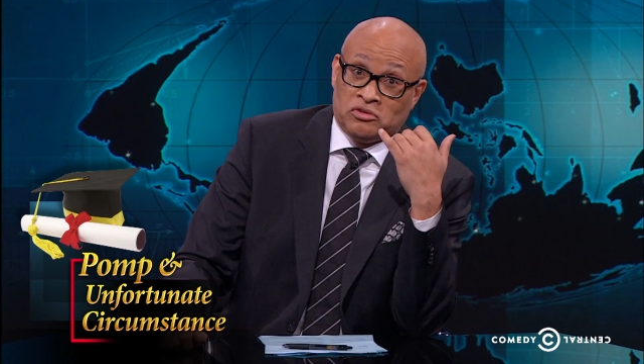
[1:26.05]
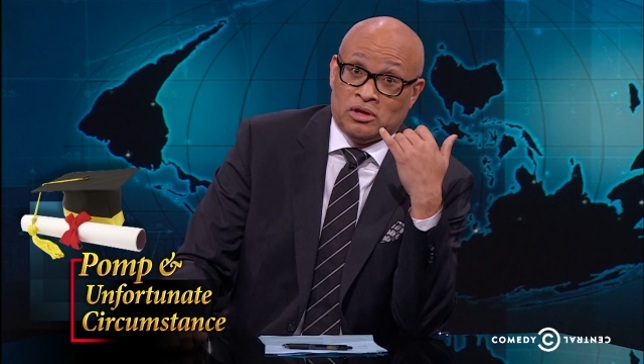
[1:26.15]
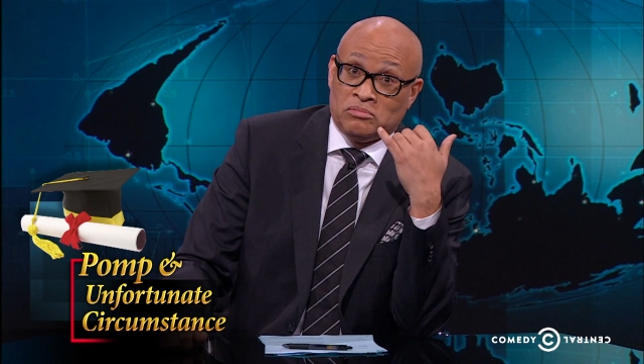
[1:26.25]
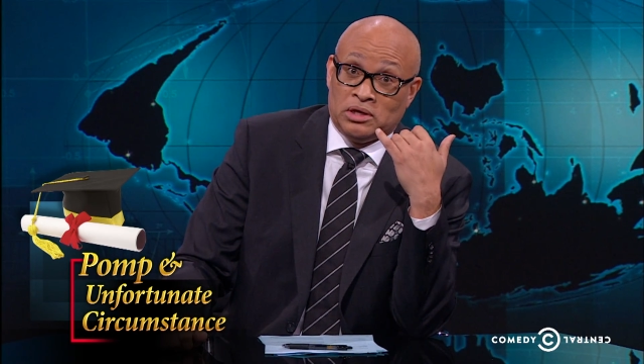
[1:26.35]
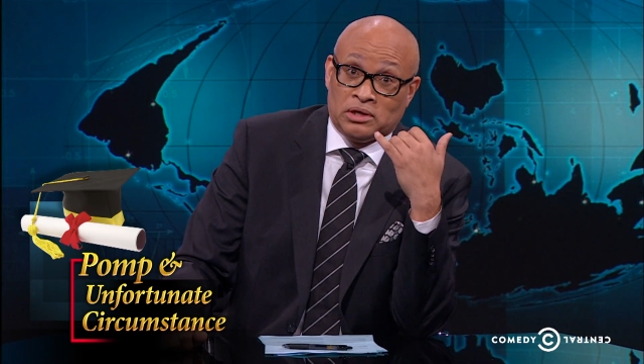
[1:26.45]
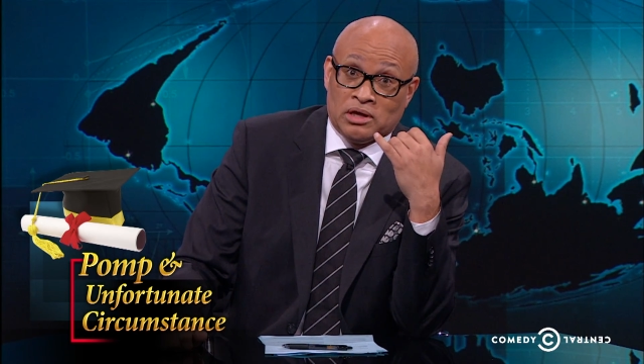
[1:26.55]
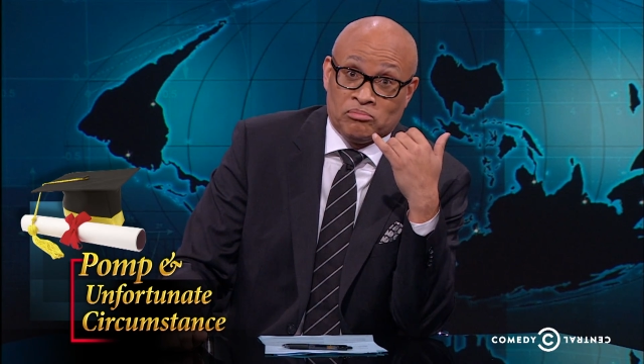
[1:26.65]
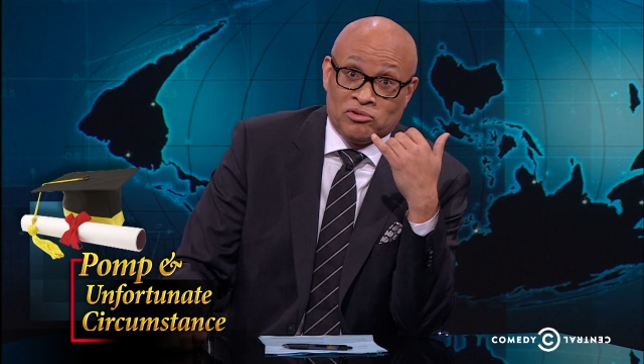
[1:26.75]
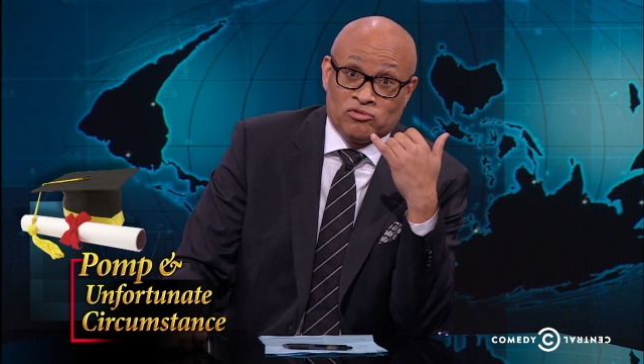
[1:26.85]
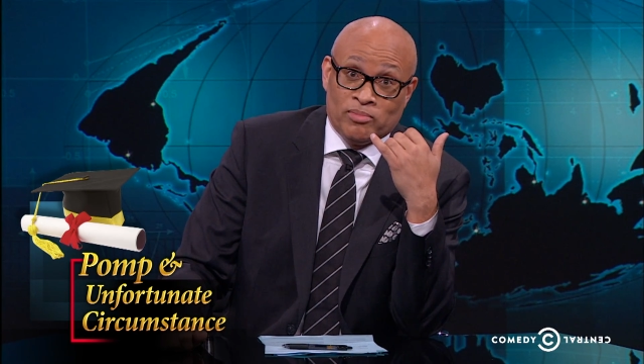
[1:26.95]
PTA meeting
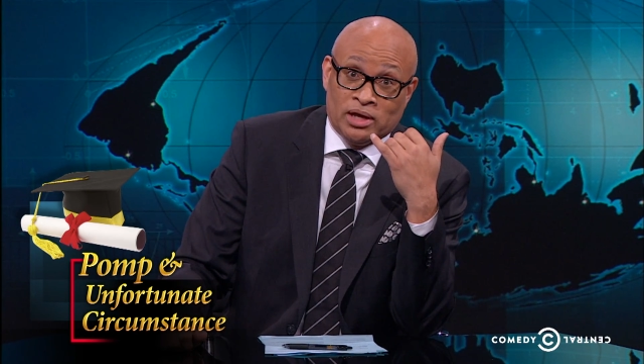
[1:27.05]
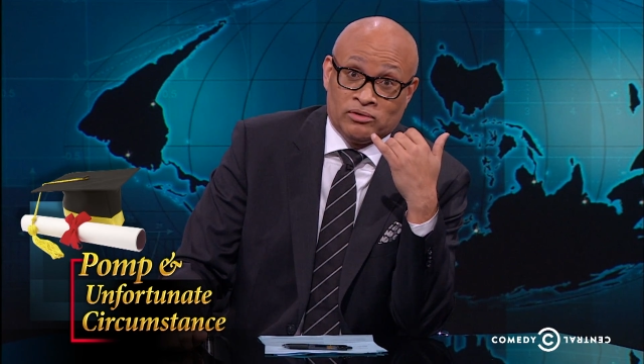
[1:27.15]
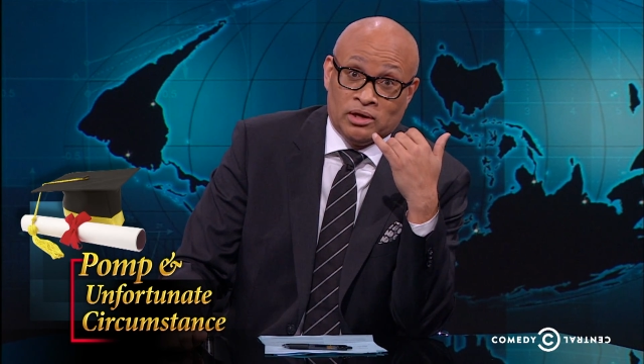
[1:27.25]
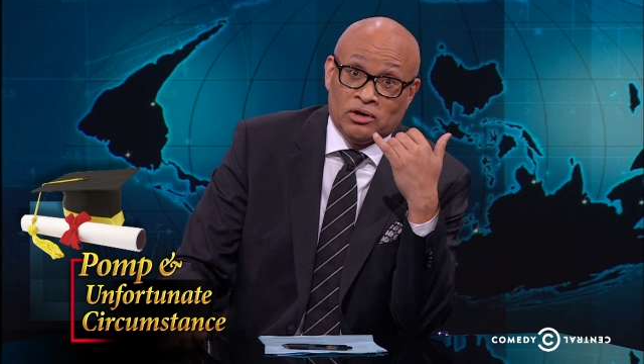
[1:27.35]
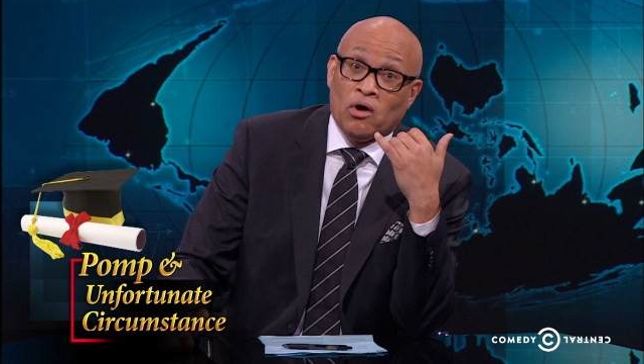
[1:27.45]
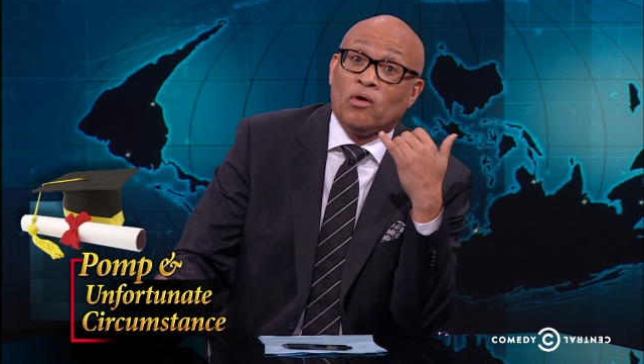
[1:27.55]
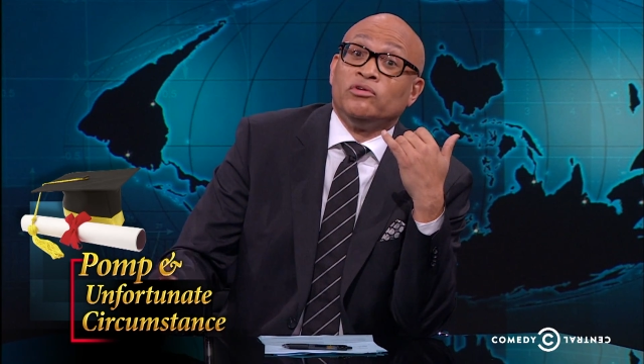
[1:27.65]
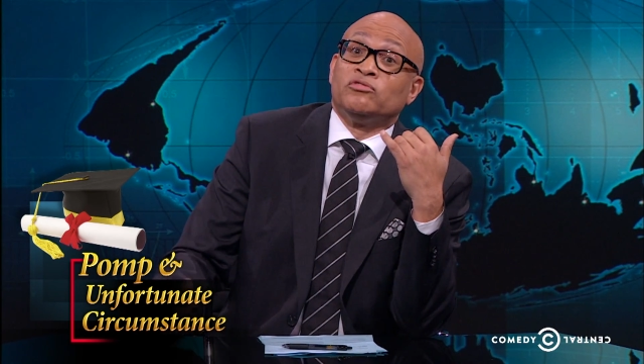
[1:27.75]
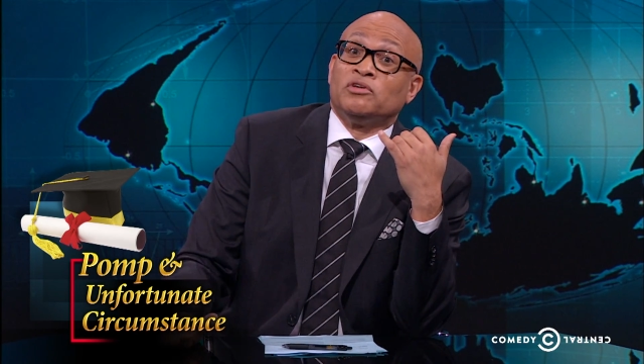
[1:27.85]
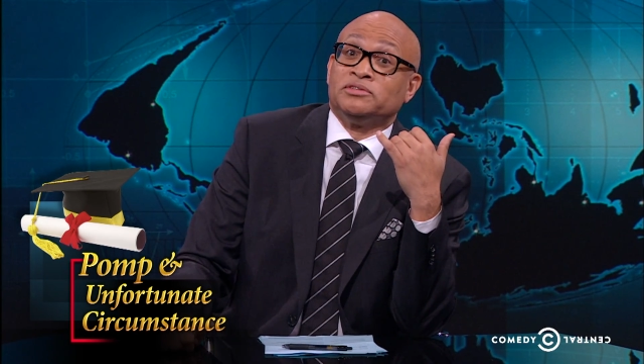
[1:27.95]
got pushed back to 8. Oh,
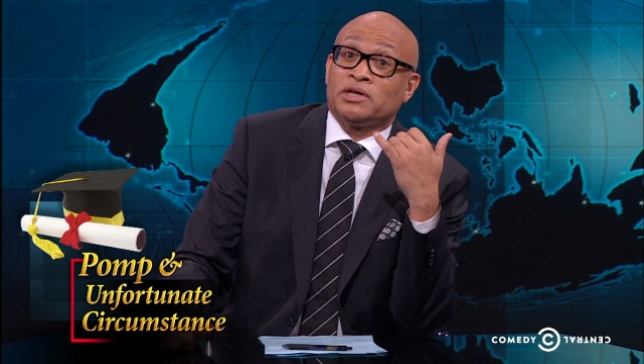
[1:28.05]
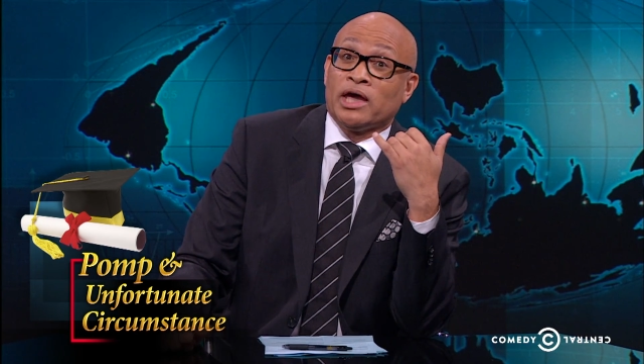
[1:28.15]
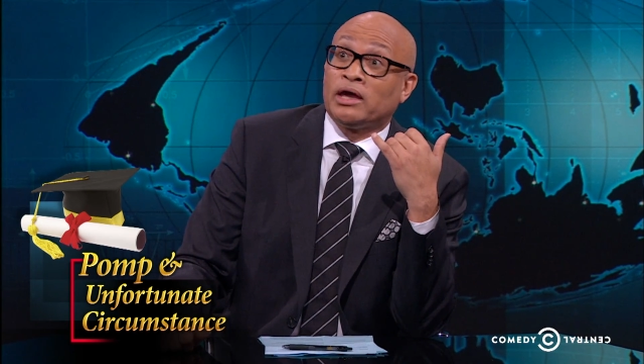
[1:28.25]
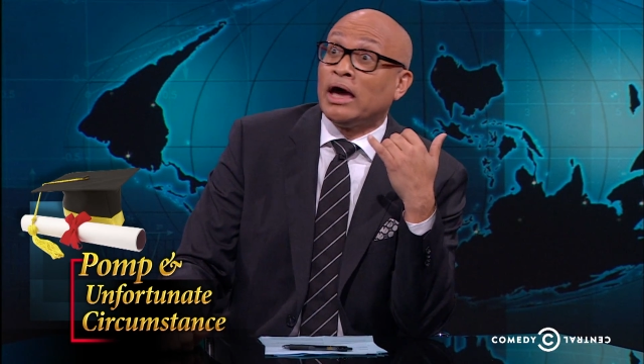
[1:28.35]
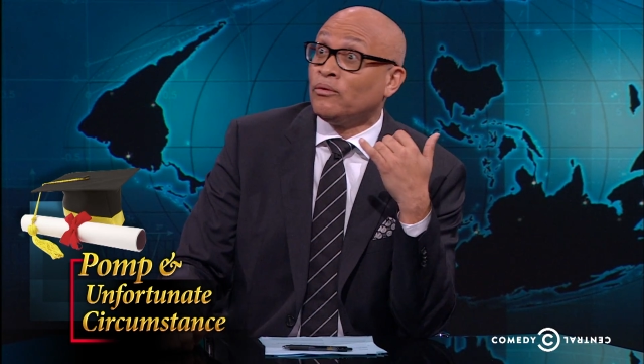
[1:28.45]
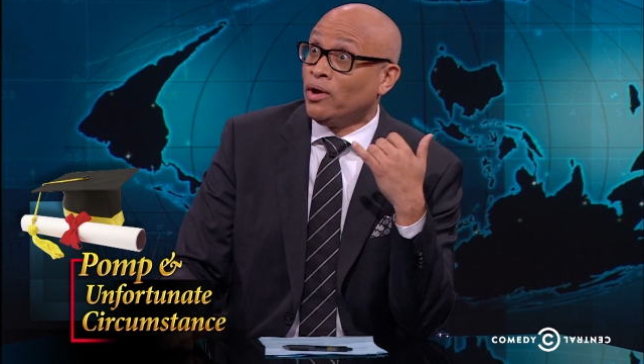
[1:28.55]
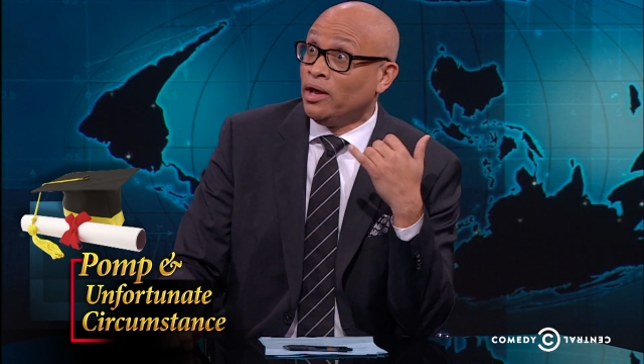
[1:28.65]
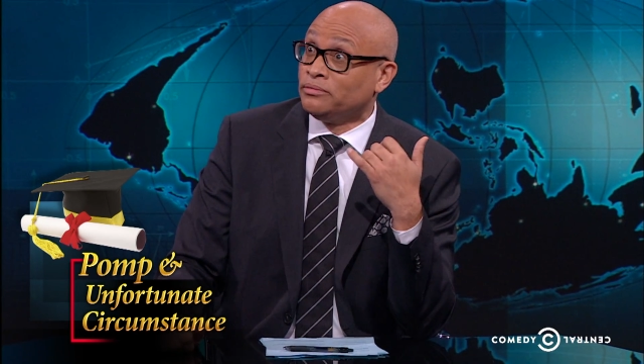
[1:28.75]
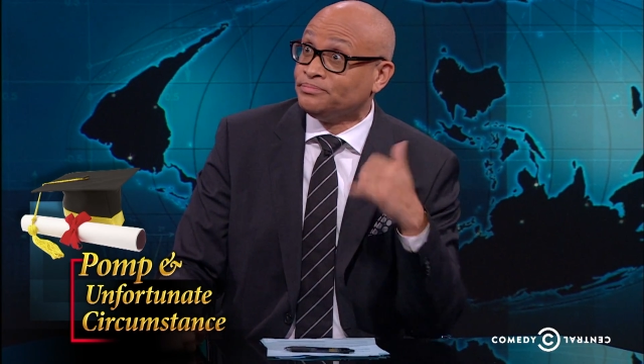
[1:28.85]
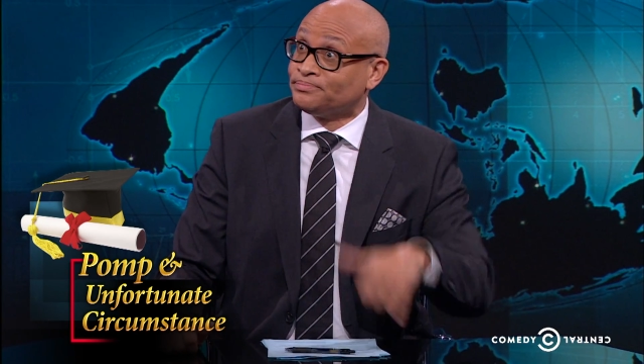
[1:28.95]
and your son's gay. Gotta
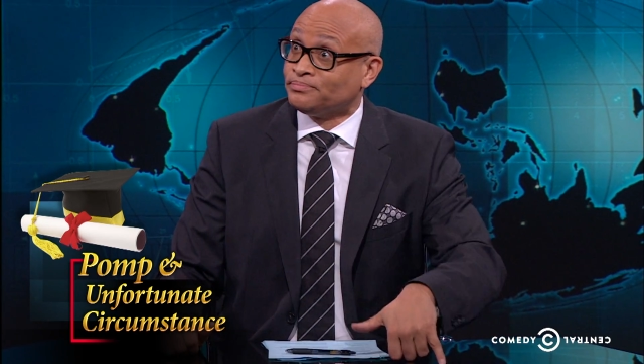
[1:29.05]
run.